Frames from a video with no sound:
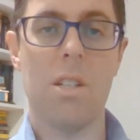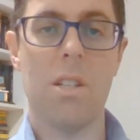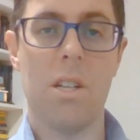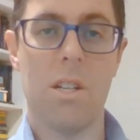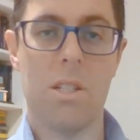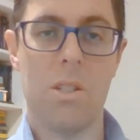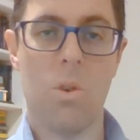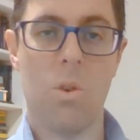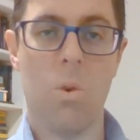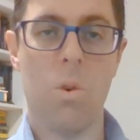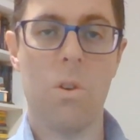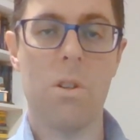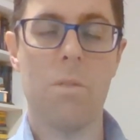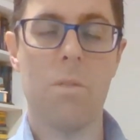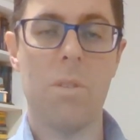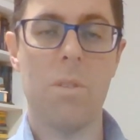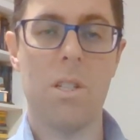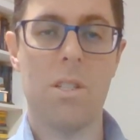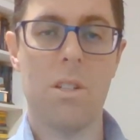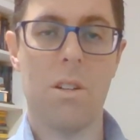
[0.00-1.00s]
a
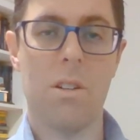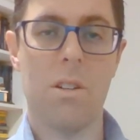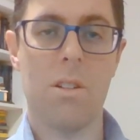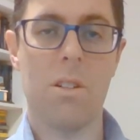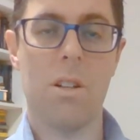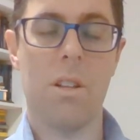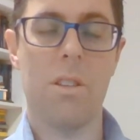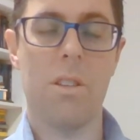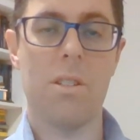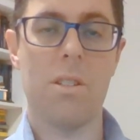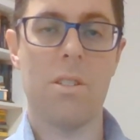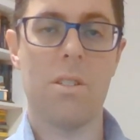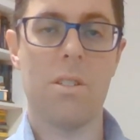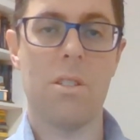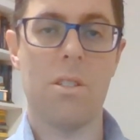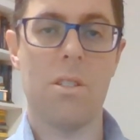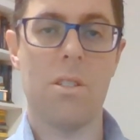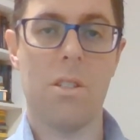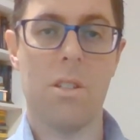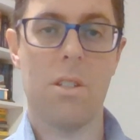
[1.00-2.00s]
corner be turned on
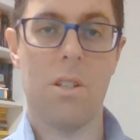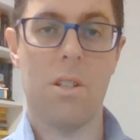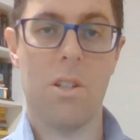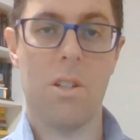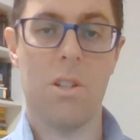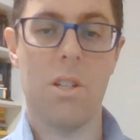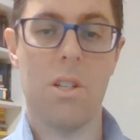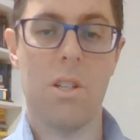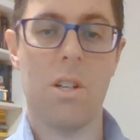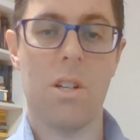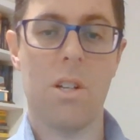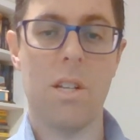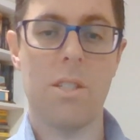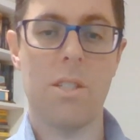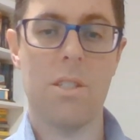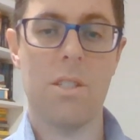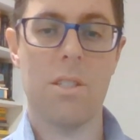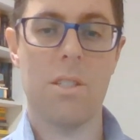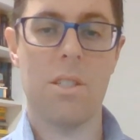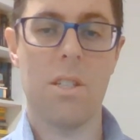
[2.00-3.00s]
this current
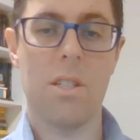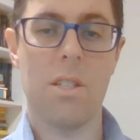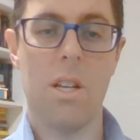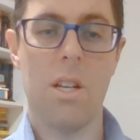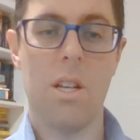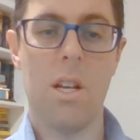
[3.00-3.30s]
crisis.